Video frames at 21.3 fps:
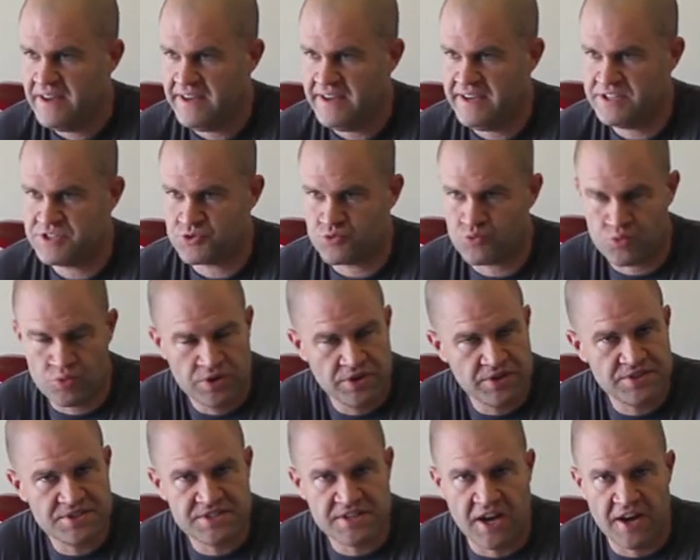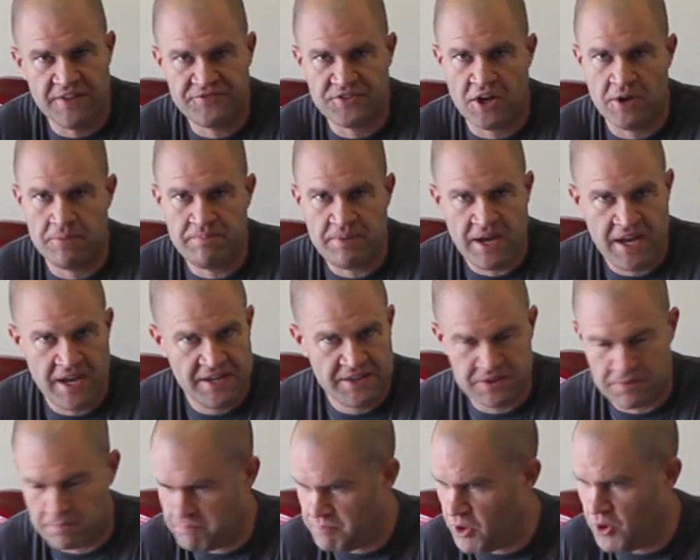it's real soft on
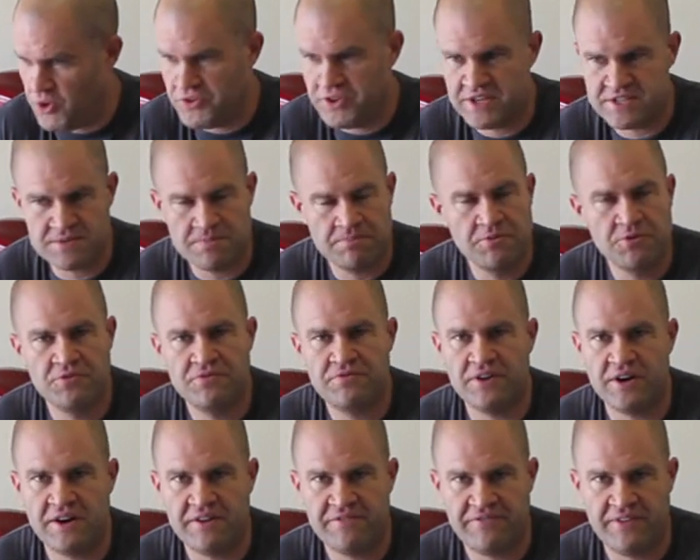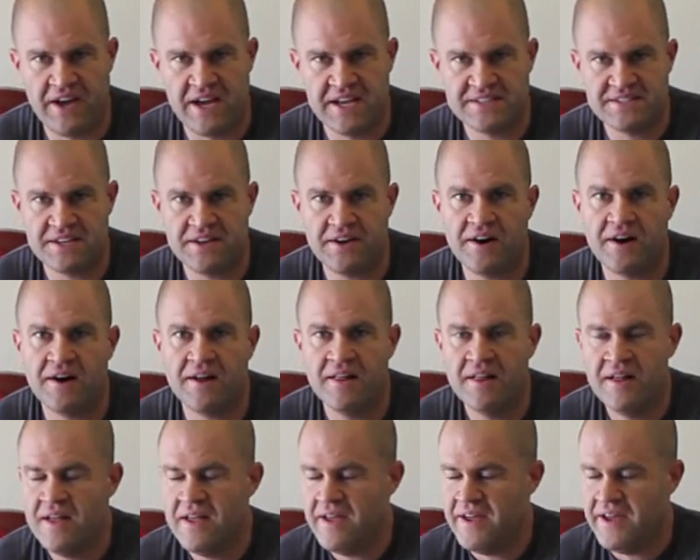paint, the bolt doesn't move very fast at
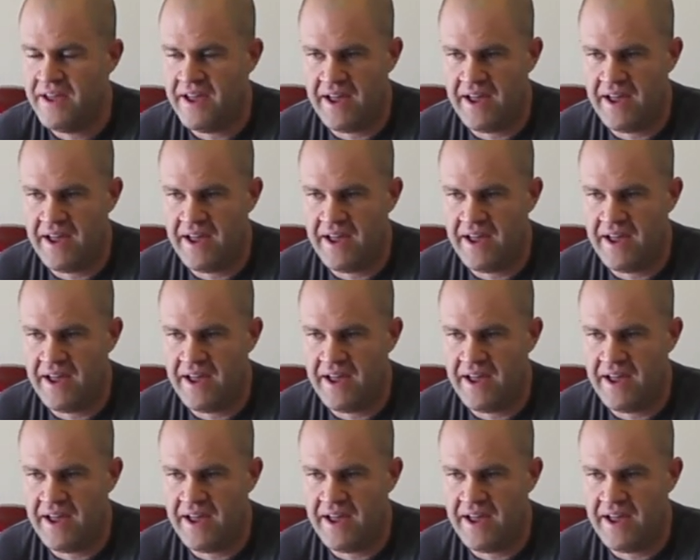all,